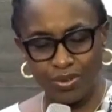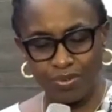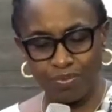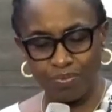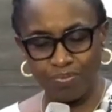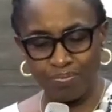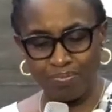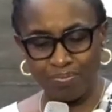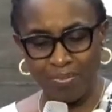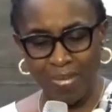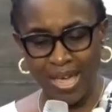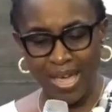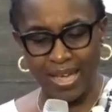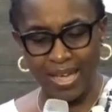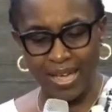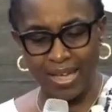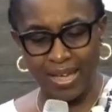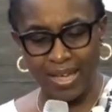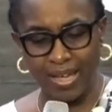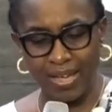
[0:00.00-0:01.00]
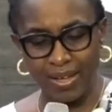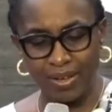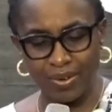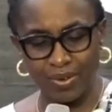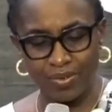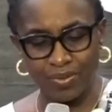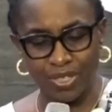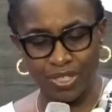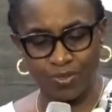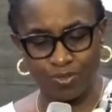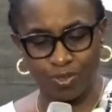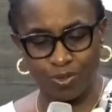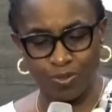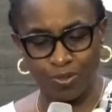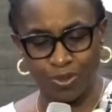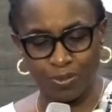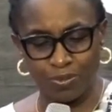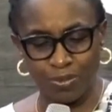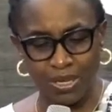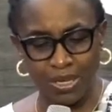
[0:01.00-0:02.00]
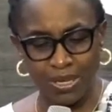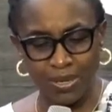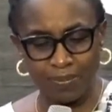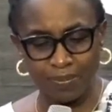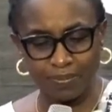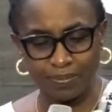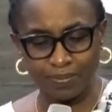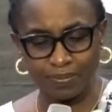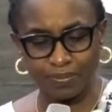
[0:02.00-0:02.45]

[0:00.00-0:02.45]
may, read from with me,